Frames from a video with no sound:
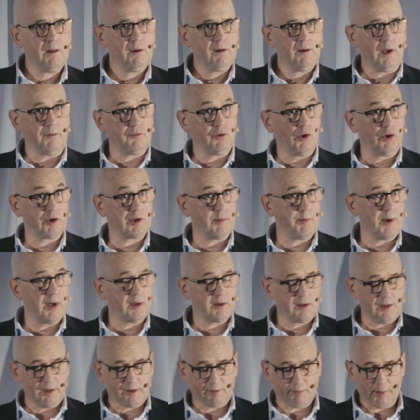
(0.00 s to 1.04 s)
I've talked about
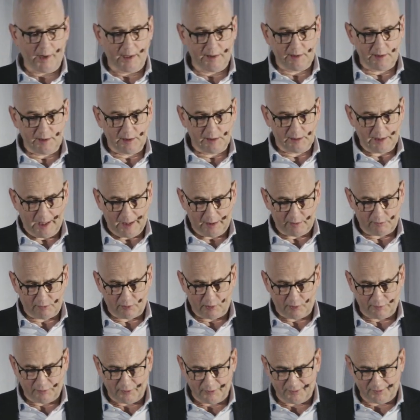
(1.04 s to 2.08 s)
the expanding attack
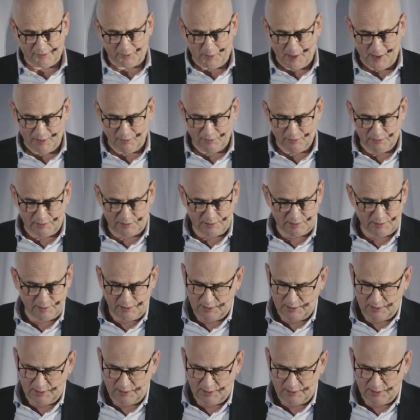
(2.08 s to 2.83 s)
surface around